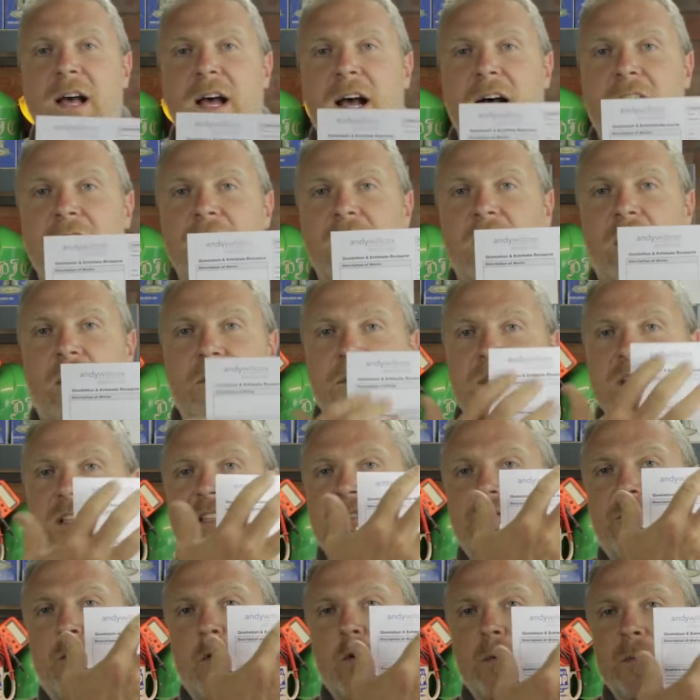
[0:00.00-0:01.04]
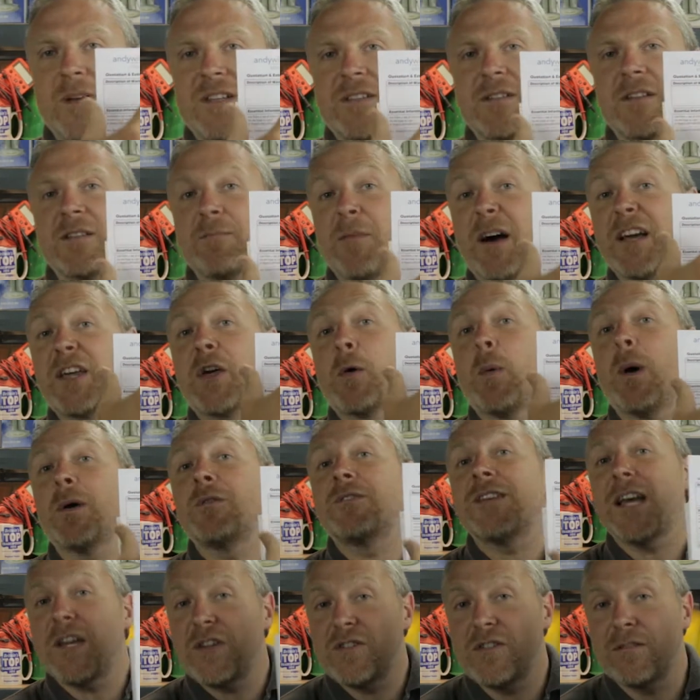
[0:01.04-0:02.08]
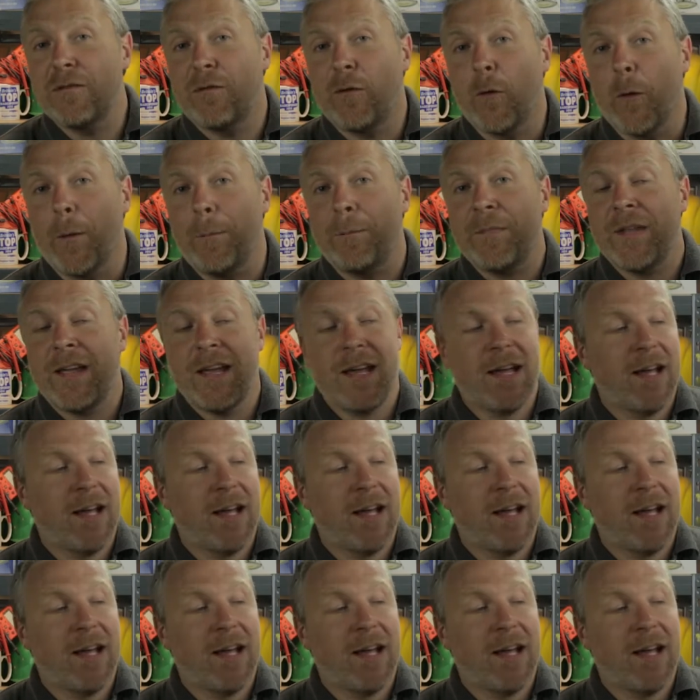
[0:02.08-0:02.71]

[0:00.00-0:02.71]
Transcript: And on this form, it's my quotation form.